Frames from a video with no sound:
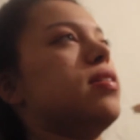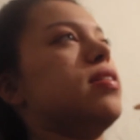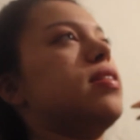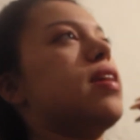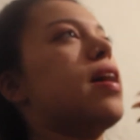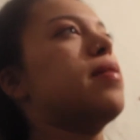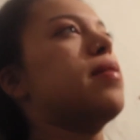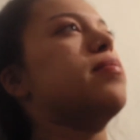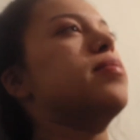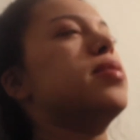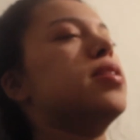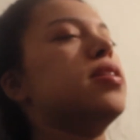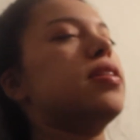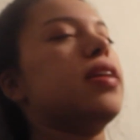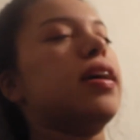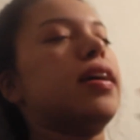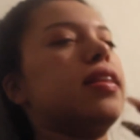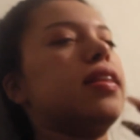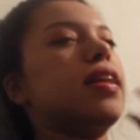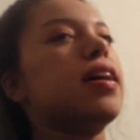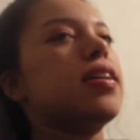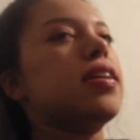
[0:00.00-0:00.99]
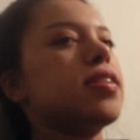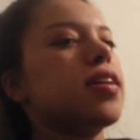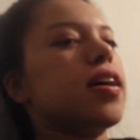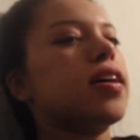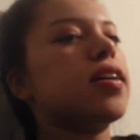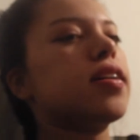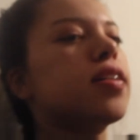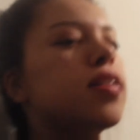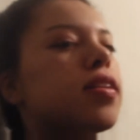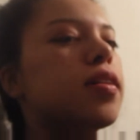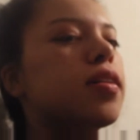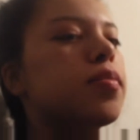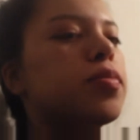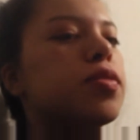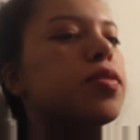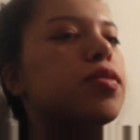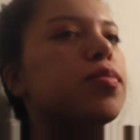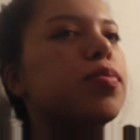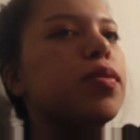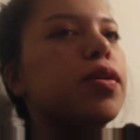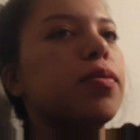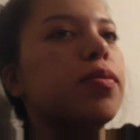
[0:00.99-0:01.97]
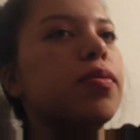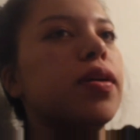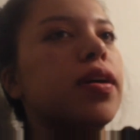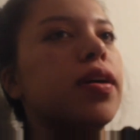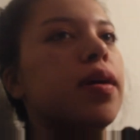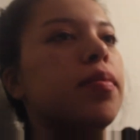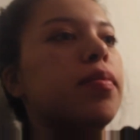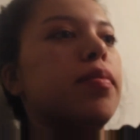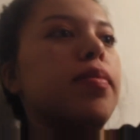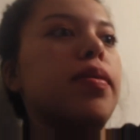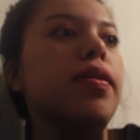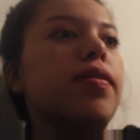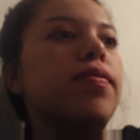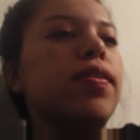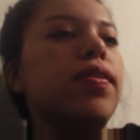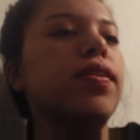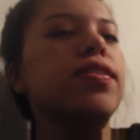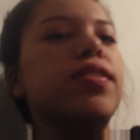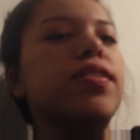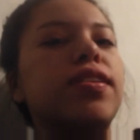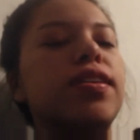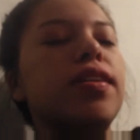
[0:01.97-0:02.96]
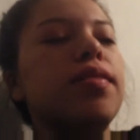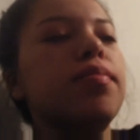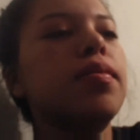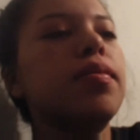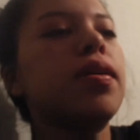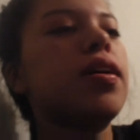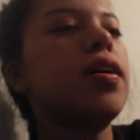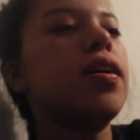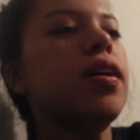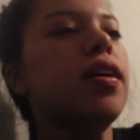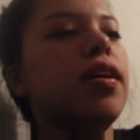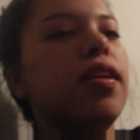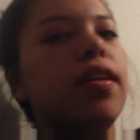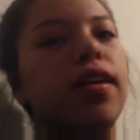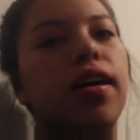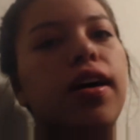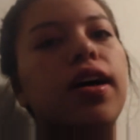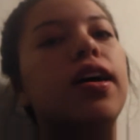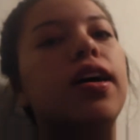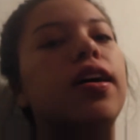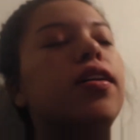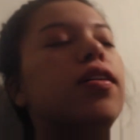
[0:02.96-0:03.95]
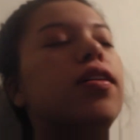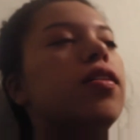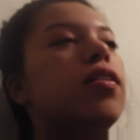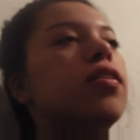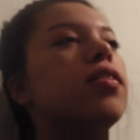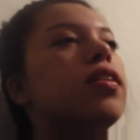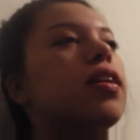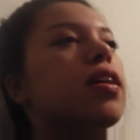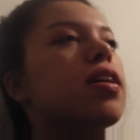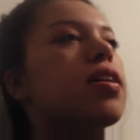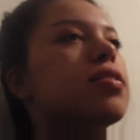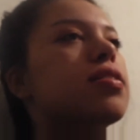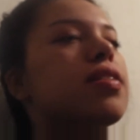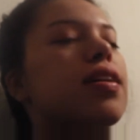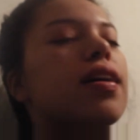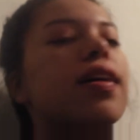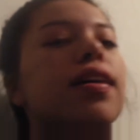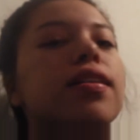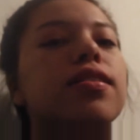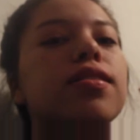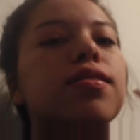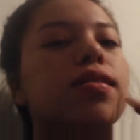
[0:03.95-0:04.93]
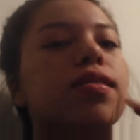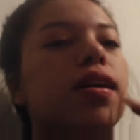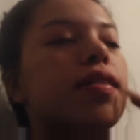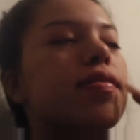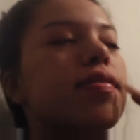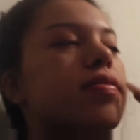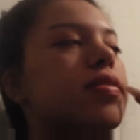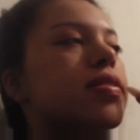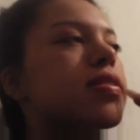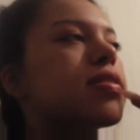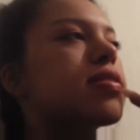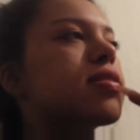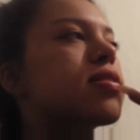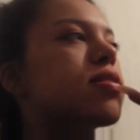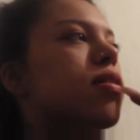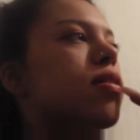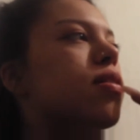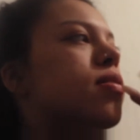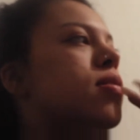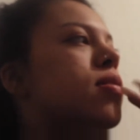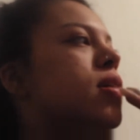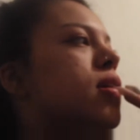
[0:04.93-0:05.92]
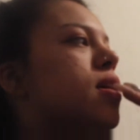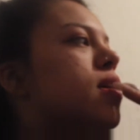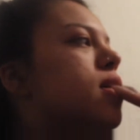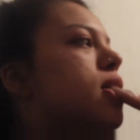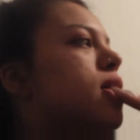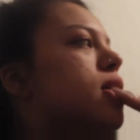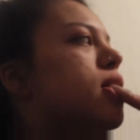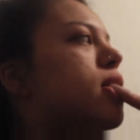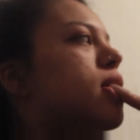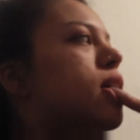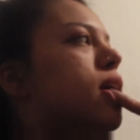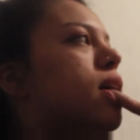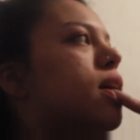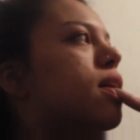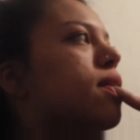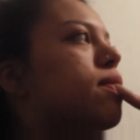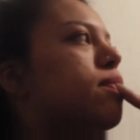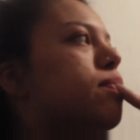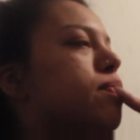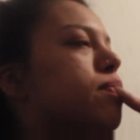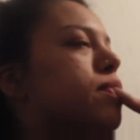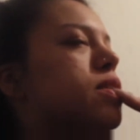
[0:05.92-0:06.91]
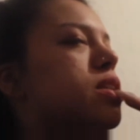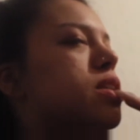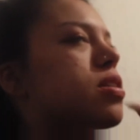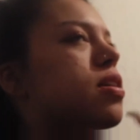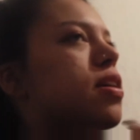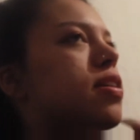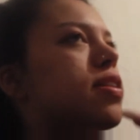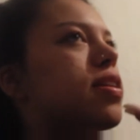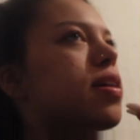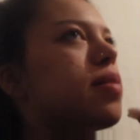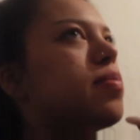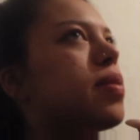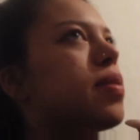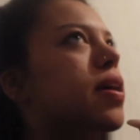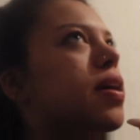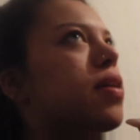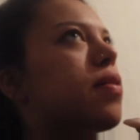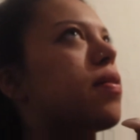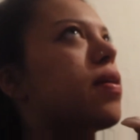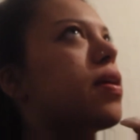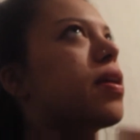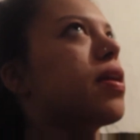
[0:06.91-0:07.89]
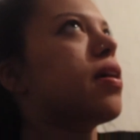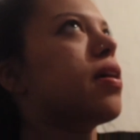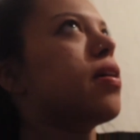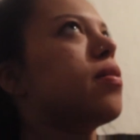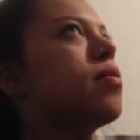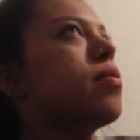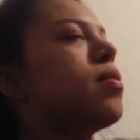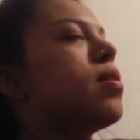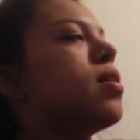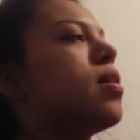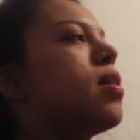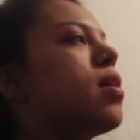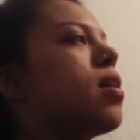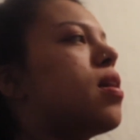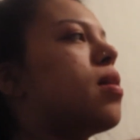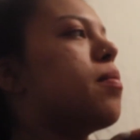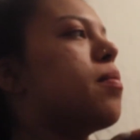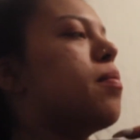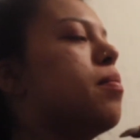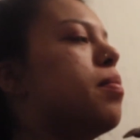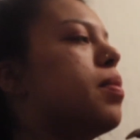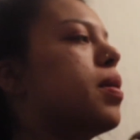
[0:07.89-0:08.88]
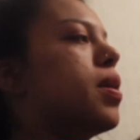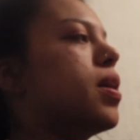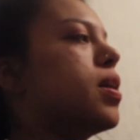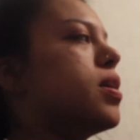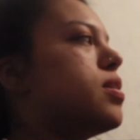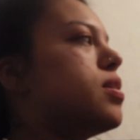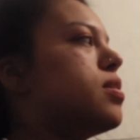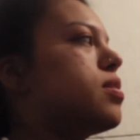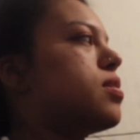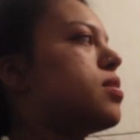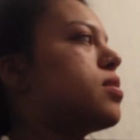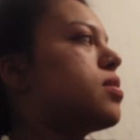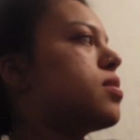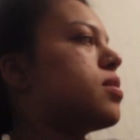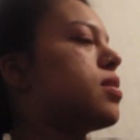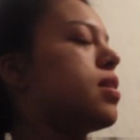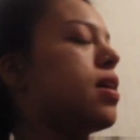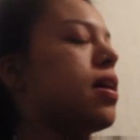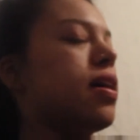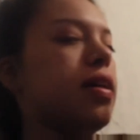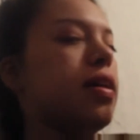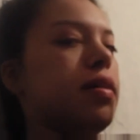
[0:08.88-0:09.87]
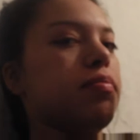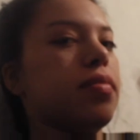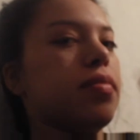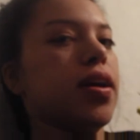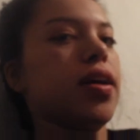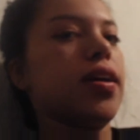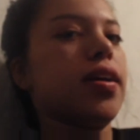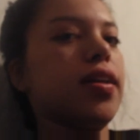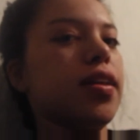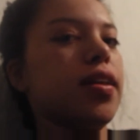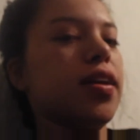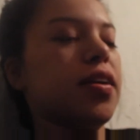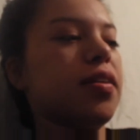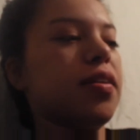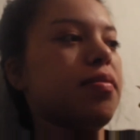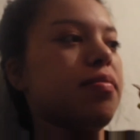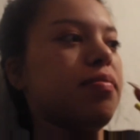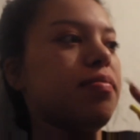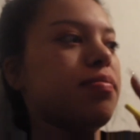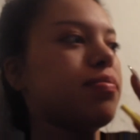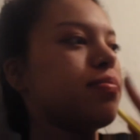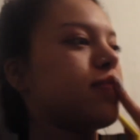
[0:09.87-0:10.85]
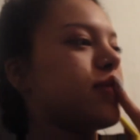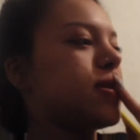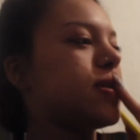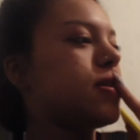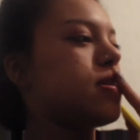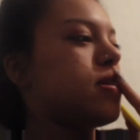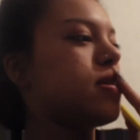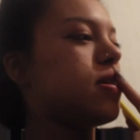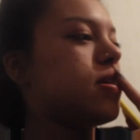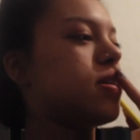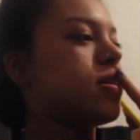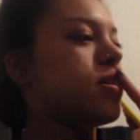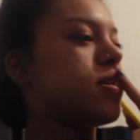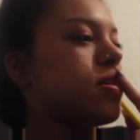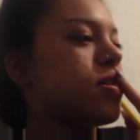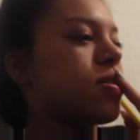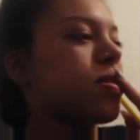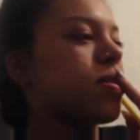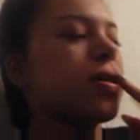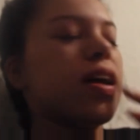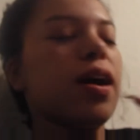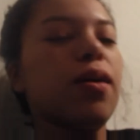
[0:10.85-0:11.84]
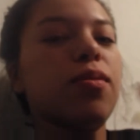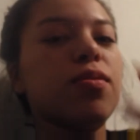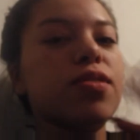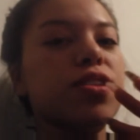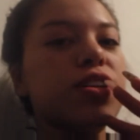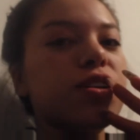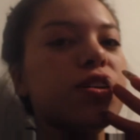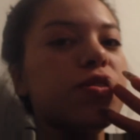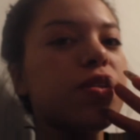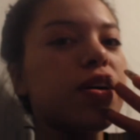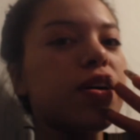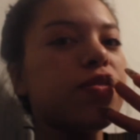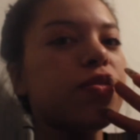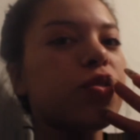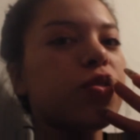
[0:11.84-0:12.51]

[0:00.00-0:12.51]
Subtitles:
that much, like, that tired up to the point where I'm about to fall asleep. Not at all. Like I said, I had 2 coffees, so it's not that bad right now, but I'm getting there. So yeah, we'll see you at